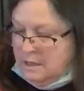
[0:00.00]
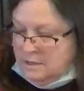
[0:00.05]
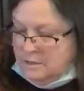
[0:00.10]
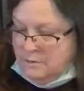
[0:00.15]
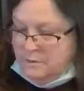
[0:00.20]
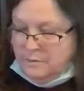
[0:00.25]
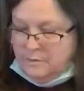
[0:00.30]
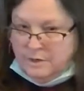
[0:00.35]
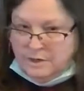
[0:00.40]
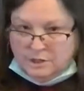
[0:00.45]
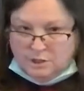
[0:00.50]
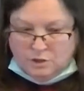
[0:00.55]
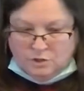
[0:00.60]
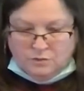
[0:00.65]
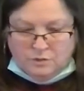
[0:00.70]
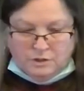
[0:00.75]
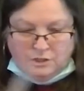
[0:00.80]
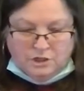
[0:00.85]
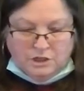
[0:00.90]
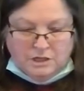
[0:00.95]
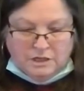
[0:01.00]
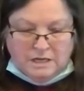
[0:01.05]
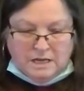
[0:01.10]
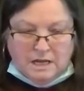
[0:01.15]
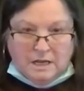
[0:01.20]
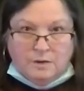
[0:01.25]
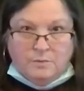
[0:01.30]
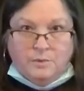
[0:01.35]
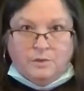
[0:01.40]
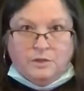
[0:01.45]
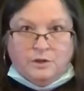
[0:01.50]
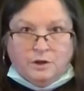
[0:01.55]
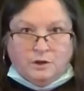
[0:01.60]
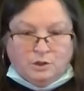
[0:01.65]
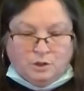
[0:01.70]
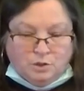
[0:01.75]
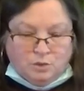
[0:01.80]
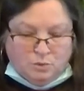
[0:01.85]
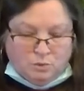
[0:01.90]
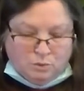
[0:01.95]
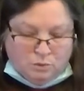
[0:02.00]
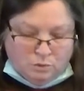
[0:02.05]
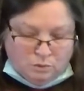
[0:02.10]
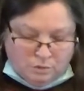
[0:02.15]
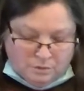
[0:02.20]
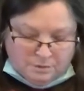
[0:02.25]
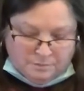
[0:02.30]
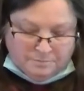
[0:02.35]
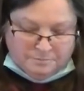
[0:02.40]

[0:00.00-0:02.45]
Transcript: So we want to scrunch it down with our tool.